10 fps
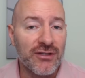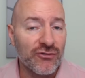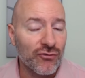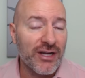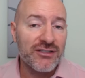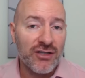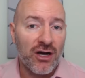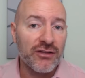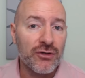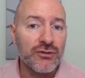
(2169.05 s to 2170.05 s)
The rates
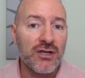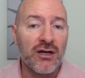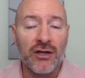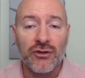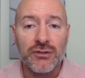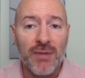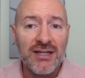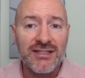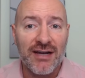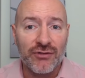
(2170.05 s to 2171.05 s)
on those uh, on those
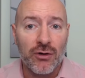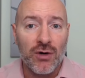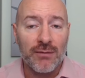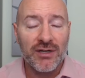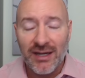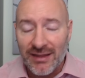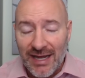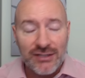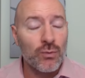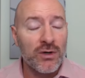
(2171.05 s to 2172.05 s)
bonds have to go up, and
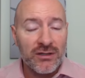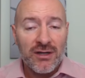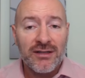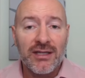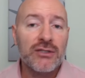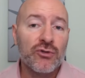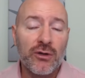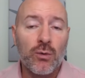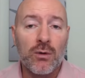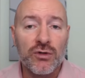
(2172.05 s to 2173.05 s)
that's what that's
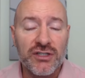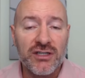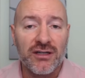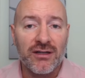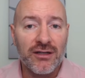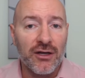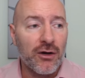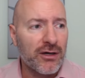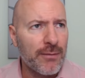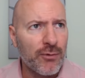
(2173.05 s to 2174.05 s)
really what we're seeing. You know,
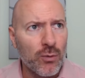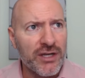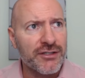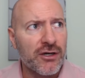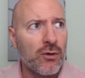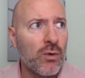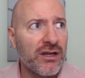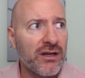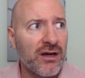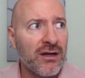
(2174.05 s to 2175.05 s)
a couple of weeks ago
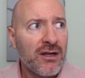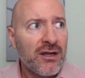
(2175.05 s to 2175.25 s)
when uh,